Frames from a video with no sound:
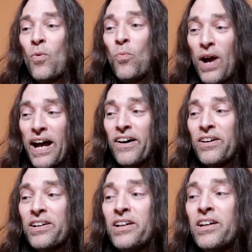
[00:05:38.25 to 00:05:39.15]

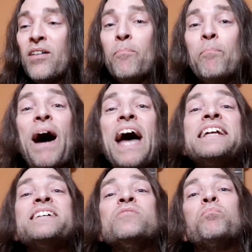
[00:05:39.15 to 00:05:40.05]
Well,
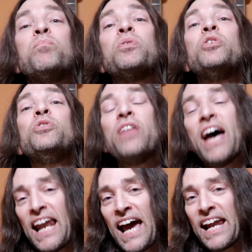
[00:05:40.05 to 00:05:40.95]
Biden blew
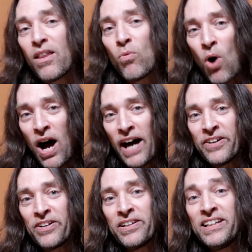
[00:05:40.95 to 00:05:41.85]
that out of the water